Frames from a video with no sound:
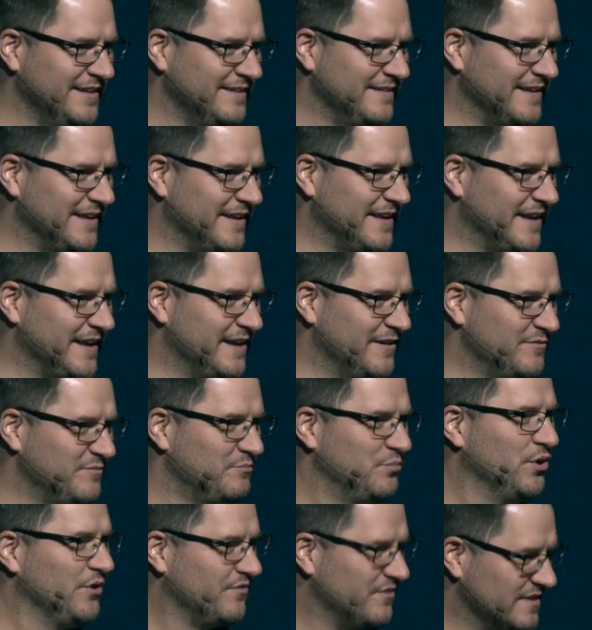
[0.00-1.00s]
that have
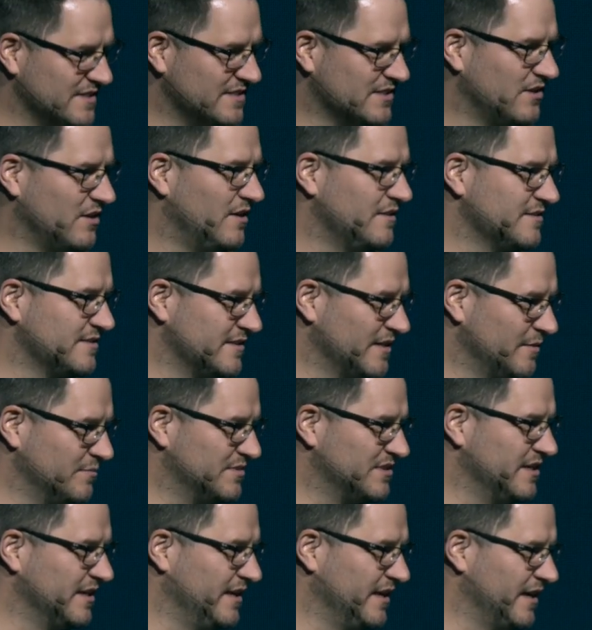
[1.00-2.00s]
put this
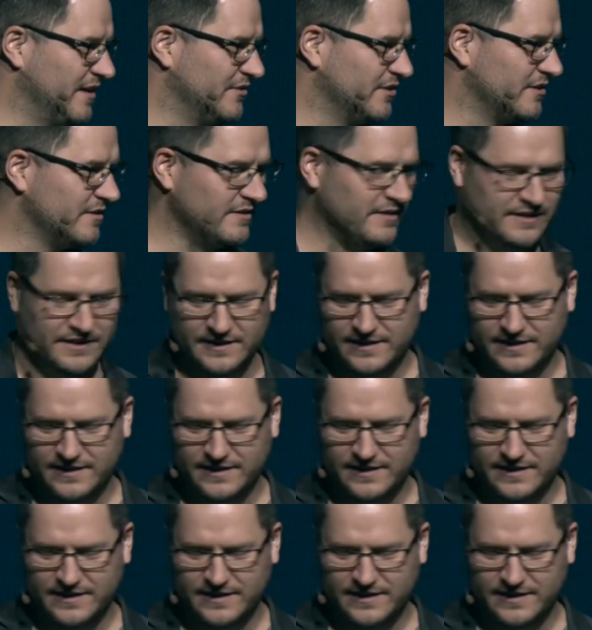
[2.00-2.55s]
concept together,